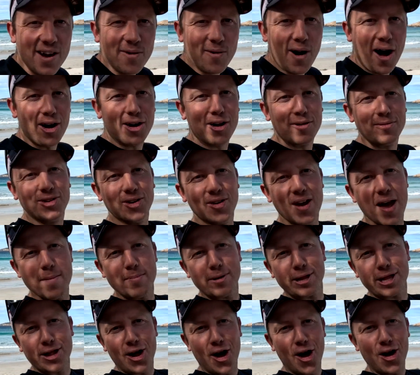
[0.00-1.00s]
Welcome to
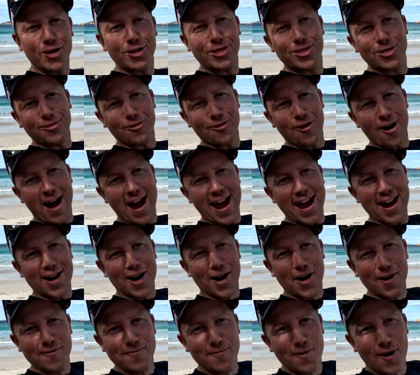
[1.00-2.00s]
episode 3
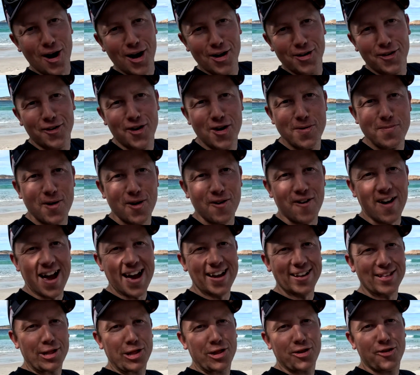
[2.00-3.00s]
of my trip
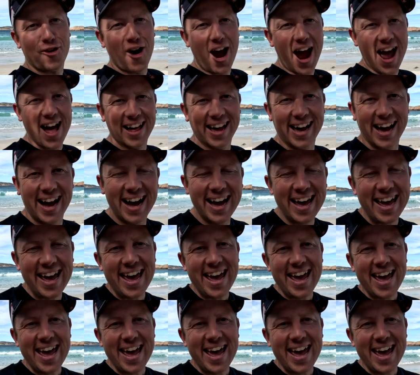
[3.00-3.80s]
around Australia.